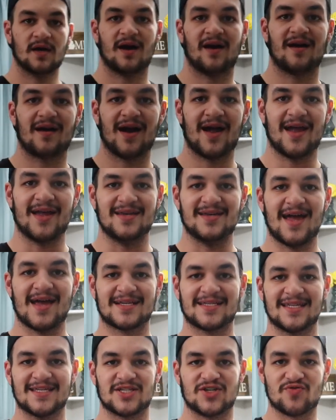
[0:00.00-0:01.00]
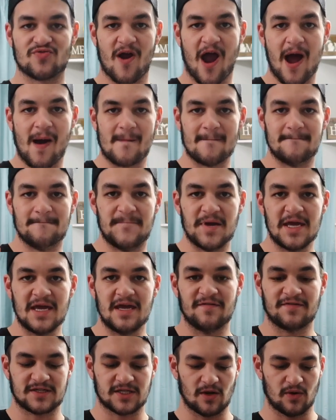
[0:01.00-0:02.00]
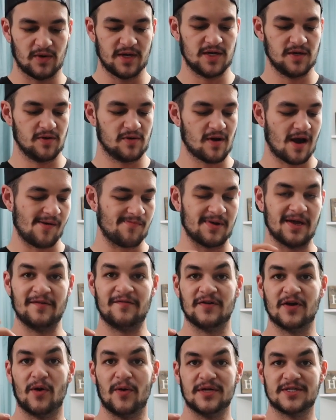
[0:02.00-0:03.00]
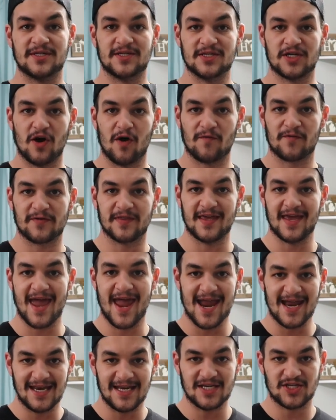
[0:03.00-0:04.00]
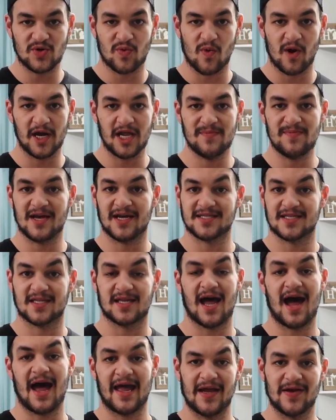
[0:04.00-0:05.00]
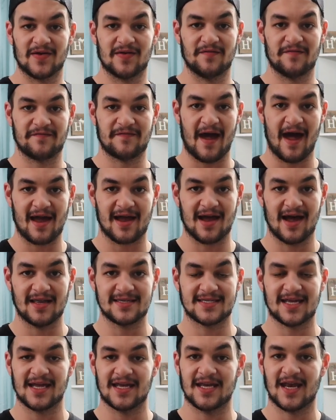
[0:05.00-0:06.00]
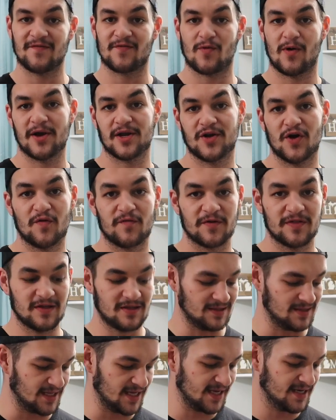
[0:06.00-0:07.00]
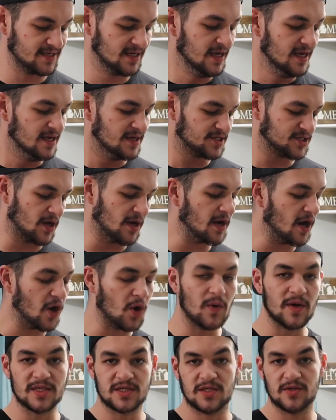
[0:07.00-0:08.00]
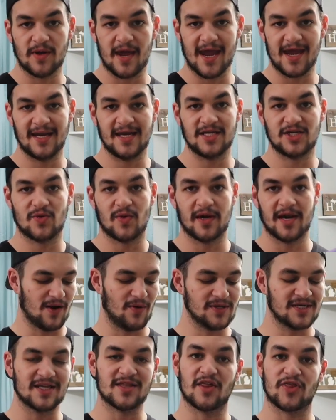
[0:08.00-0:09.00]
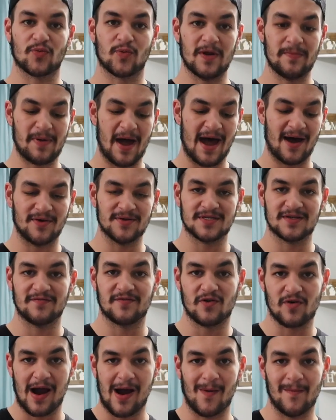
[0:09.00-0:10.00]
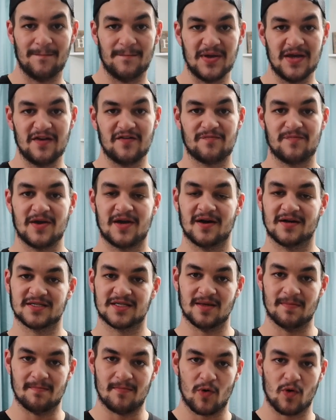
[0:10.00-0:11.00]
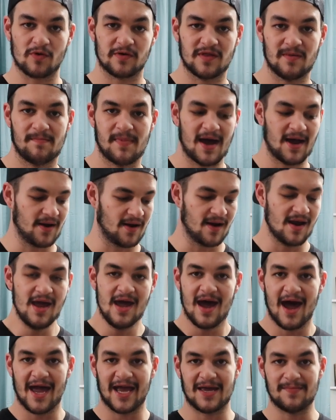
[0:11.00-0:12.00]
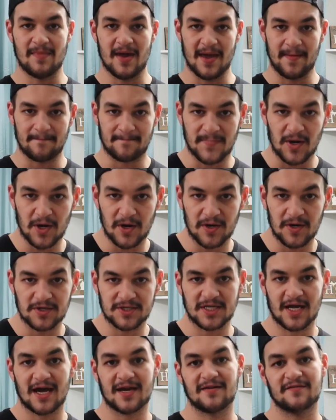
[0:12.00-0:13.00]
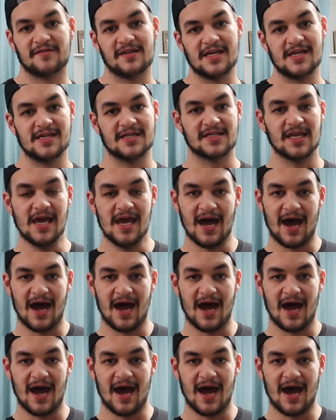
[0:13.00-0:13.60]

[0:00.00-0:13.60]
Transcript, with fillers: All right, next is ground beef. So we do ground beef. You always go for the 80-20 because it's higher in fat content. You never want to go for the lean. So I always do 80-20. I always get the three pounds of ground beef because the more the better. I can make burgers out of these.